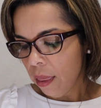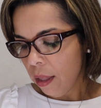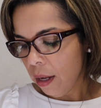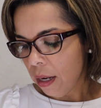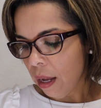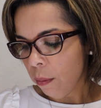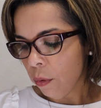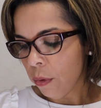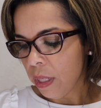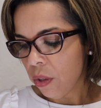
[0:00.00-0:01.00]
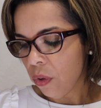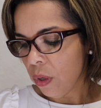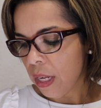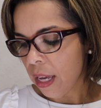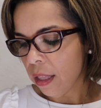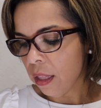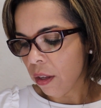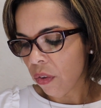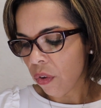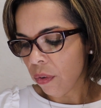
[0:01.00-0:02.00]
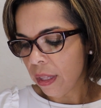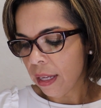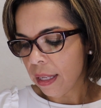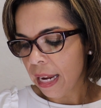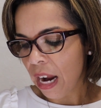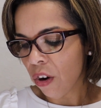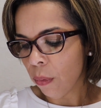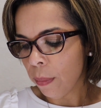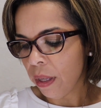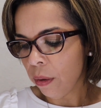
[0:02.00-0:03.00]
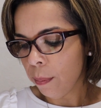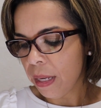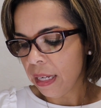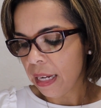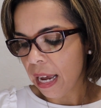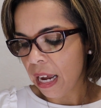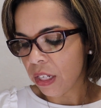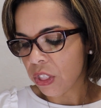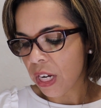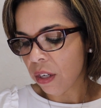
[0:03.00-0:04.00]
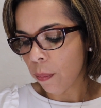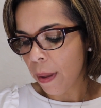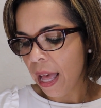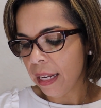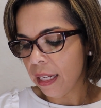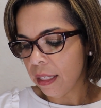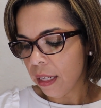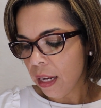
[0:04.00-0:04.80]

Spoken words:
Then I'm going to get the Salted Caramel Mini Eyeshadow Palette.